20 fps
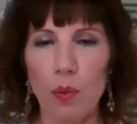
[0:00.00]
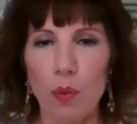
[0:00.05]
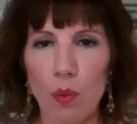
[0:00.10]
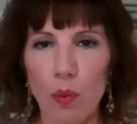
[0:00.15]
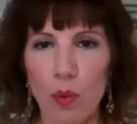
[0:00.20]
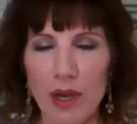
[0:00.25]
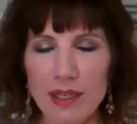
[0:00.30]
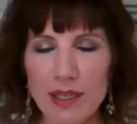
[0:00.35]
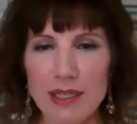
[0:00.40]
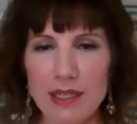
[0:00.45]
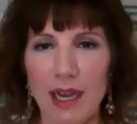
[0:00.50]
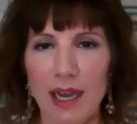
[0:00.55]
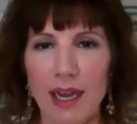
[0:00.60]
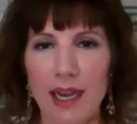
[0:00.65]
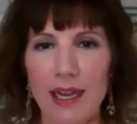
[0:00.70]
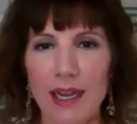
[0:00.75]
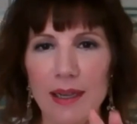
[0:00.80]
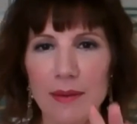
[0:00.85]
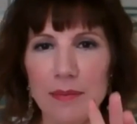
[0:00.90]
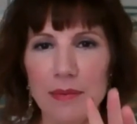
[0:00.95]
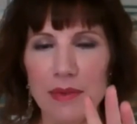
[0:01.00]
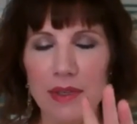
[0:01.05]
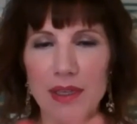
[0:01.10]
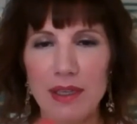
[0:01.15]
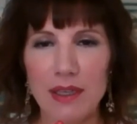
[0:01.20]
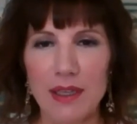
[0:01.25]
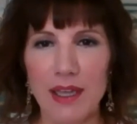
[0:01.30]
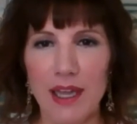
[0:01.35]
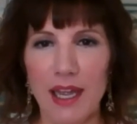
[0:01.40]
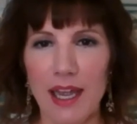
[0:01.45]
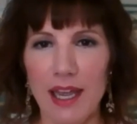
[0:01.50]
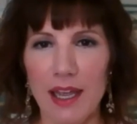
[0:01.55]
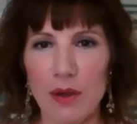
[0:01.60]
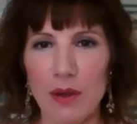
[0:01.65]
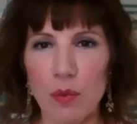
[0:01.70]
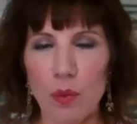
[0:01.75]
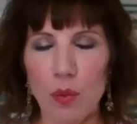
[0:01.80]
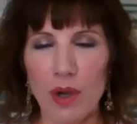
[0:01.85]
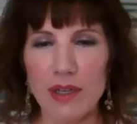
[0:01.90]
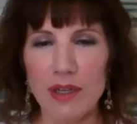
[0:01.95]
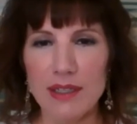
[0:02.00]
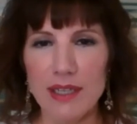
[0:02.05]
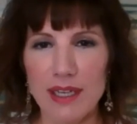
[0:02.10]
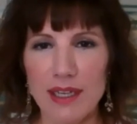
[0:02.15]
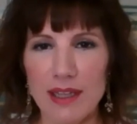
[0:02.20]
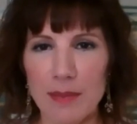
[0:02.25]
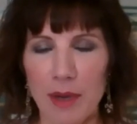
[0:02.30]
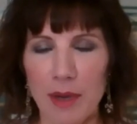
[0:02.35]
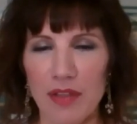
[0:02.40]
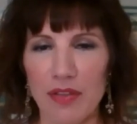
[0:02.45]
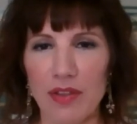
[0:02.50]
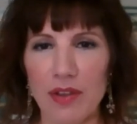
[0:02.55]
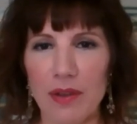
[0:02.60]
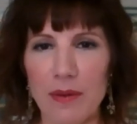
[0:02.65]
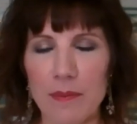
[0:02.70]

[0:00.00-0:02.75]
what time, and what day of the month.